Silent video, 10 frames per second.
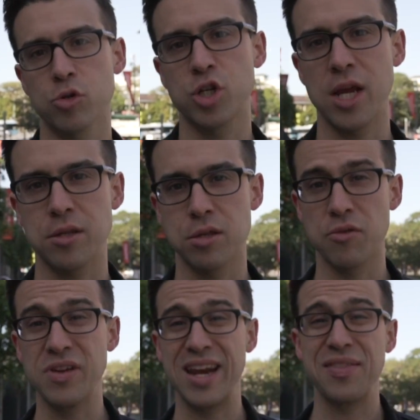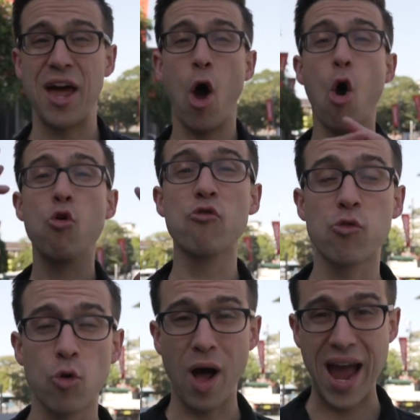your chances of getting that
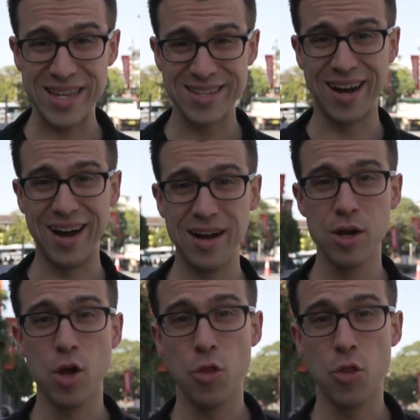overall ATAR